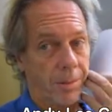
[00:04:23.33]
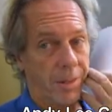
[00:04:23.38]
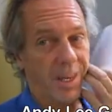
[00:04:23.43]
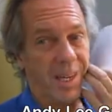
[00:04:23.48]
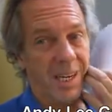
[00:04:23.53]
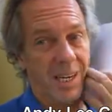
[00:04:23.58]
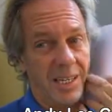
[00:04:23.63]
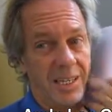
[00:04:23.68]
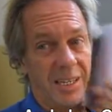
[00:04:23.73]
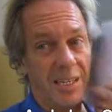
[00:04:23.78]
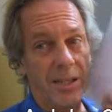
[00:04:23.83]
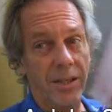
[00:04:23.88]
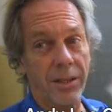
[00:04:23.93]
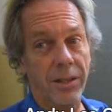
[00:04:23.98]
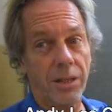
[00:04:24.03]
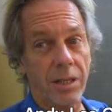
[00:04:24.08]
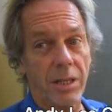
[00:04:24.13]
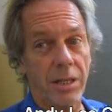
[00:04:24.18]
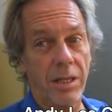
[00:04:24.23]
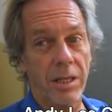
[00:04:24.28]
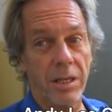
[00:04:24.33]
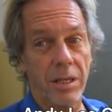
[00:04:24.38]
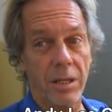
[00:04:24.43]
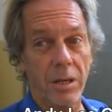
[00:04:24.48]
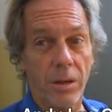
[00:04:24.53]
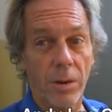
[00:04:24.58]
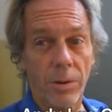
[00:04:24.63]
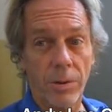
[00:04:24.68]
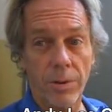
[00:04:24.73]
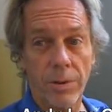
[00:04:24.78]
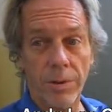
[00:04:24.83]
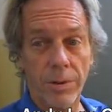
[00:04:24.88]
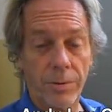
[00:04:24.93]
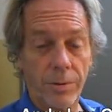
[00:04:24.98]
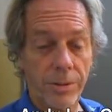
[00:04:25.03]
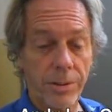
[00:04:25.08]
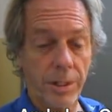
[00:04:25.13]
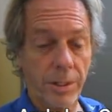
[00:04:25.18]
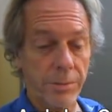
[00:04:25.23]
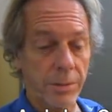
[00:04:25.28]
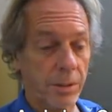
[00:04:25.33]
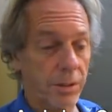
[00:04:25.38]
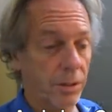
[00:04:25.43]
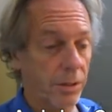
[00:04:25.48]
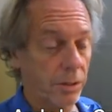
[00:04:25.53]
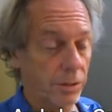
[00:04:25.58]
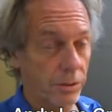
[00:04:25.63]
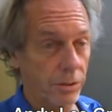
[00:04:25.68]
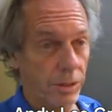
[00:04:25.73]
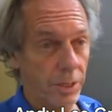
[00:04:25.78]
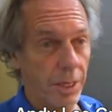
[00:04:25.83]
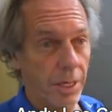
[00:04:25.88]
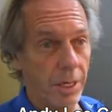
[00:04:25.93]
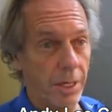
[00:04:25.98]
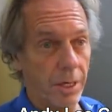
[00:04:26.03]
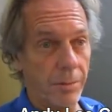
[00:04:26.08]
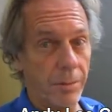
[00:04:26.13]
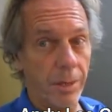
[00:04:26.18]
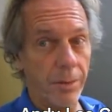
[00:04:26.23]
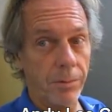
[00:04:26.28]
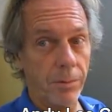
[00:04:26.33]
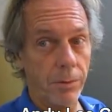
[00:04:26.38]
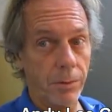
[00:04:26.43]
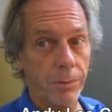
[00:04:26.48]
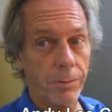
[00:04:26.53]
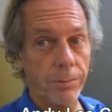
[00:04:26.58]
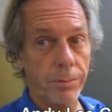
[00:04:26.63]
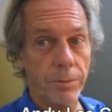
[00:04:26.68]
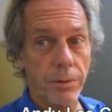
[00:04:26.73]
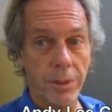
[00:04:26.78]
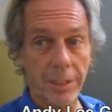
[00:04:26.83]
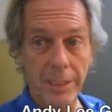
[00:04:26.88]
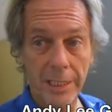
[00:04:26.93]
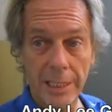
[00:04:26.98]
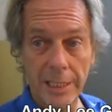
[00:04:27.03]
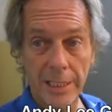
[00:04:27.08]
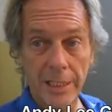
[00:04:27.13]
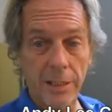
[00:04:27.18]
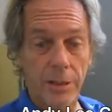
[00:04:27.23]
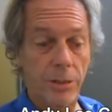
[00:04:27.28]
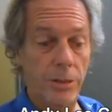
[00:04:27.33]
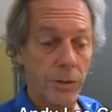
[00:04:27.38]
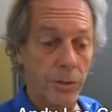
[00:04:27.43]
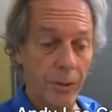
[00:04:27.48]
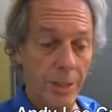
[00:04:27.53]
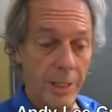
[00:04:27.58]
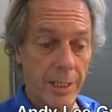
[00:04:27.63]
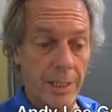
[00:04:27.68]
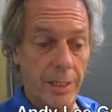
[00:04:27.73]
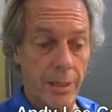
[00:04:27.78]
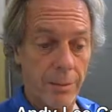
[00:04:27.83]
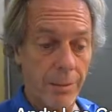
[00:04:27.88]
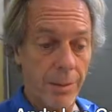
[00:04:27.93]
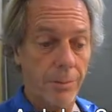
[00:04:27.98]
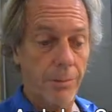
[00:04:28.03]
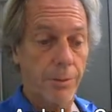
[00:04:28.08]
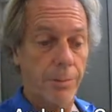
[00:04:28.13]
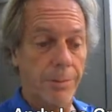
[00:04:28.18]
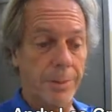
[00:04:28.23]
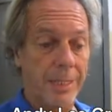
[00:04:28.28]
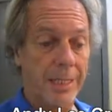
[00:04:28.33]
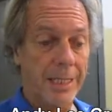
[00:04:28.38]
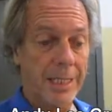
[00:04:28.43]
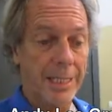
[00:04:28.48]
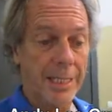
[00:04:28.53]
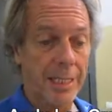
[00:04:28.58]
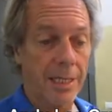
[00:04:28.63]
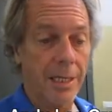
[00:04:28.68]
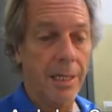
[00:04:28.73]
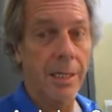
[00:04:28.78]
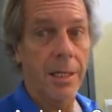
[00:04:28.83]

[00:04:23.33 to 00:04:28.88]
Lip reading: Then I tell the owner of the reception, do not enter my room to clean. Do not enter my room to clean.